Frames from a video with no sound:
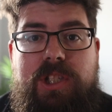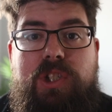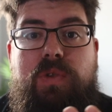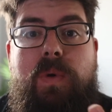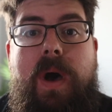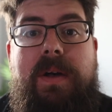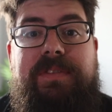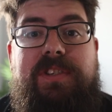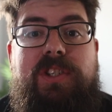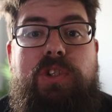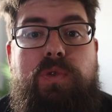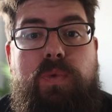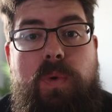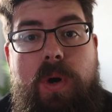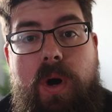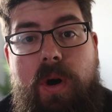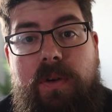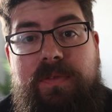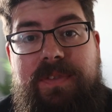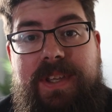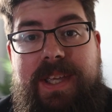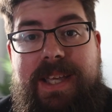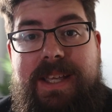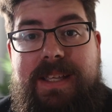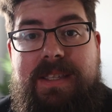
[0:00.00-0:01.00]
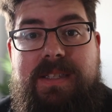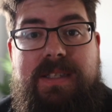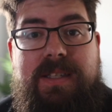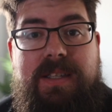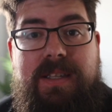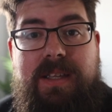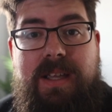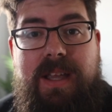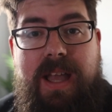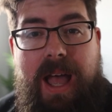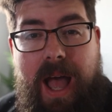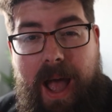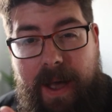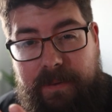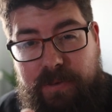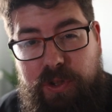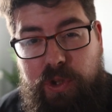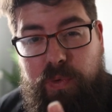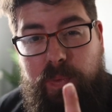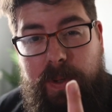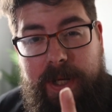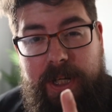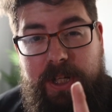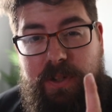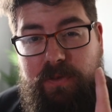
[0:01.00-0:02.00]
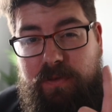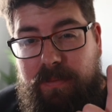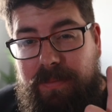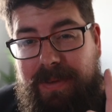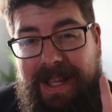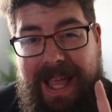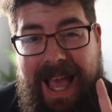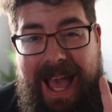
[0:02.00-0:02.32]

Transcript: So after twelve years, I've switched from